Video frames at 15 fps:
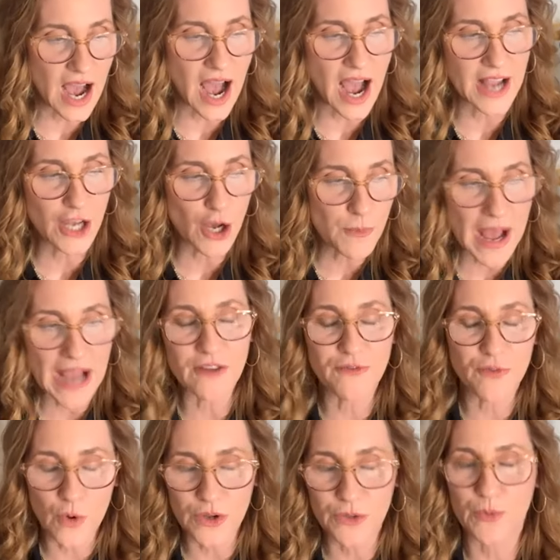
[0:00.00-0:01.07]
I go back
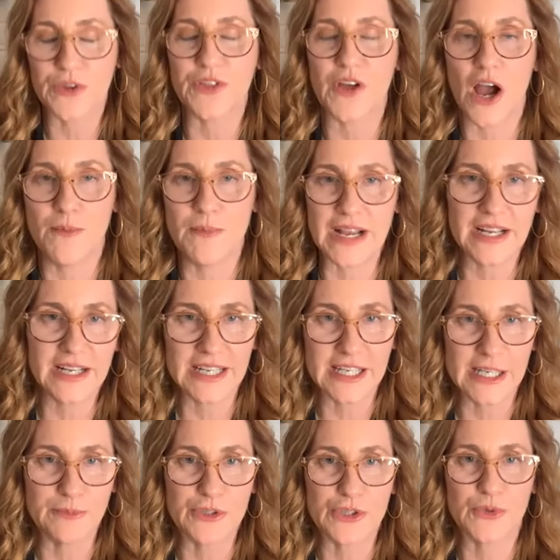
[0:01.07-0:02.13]
and forth with, am I going to
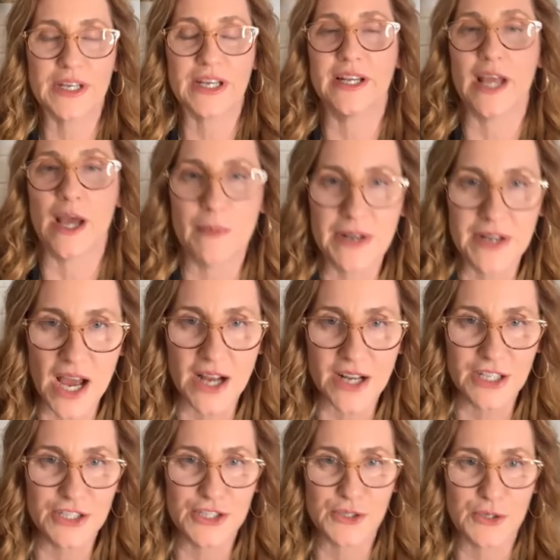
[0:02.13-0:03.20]
keep doing it? Am I not
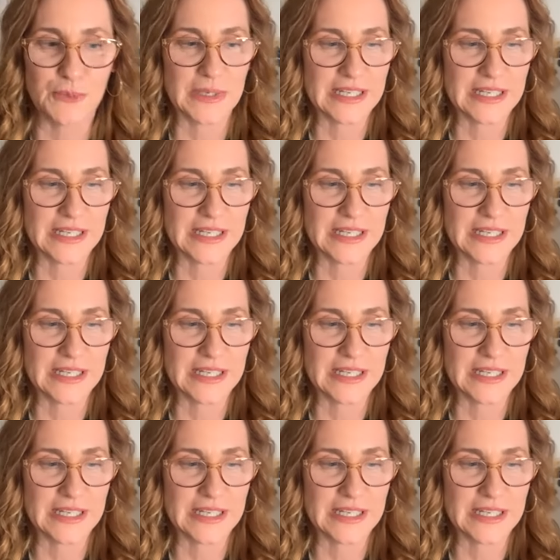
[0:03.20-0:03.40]
going to do it?